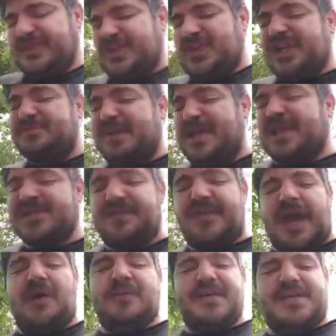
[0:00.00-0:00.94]
Just because
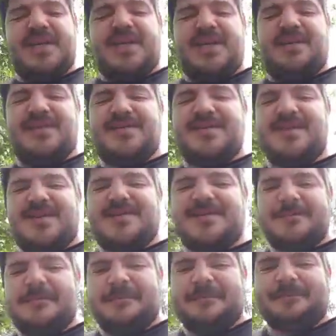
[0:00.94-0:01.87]
of how ridiculous it
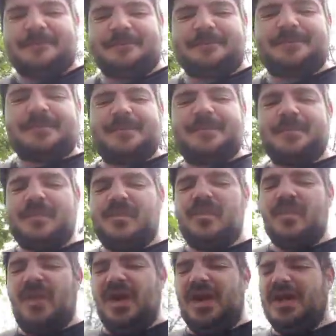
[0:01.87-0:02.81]
is.
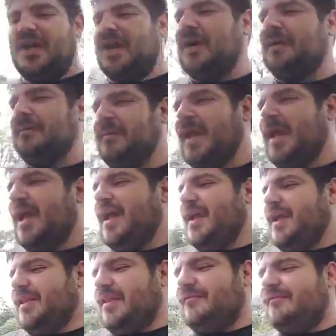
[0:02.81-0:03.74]
You know?
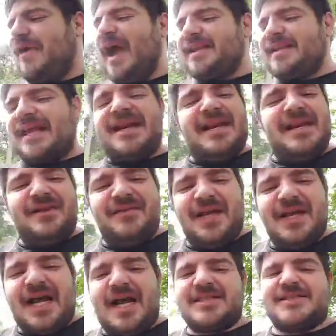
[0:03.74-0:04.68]
The fact that it
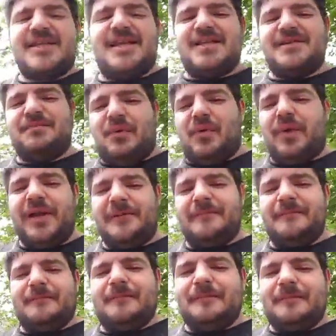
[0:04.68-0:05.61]
even got to this point
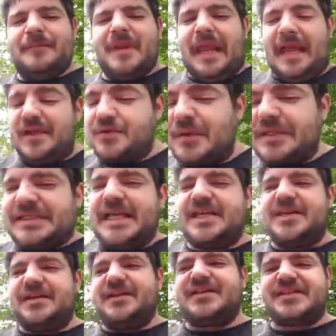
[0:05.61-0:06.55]
is
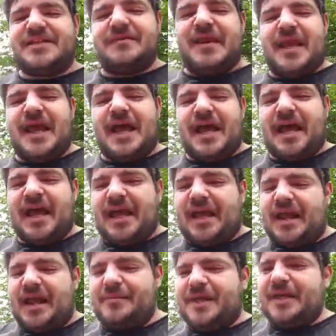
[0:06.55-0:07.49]
ridiculous to me.
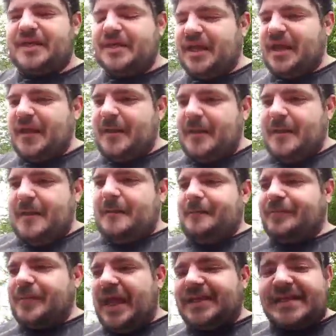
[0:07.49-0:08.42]
I mean,
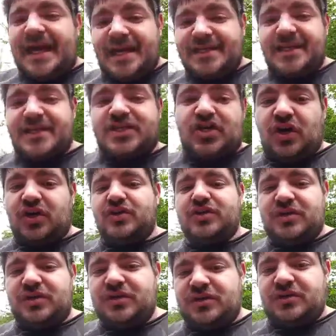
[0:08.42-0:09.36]
it takes a
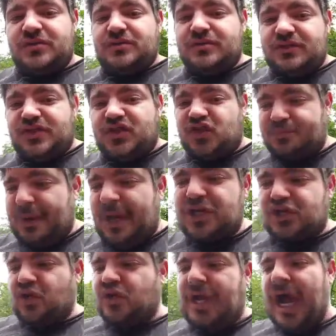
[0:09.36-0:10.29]
certain
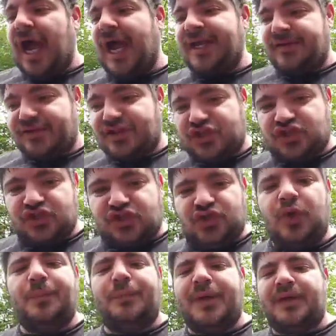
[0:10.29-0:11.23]
special kind of
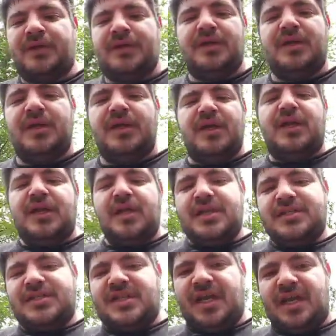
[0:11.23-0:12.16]
stupid
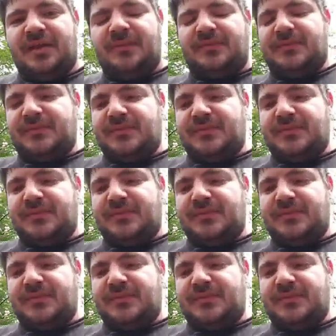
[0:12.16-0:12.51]
to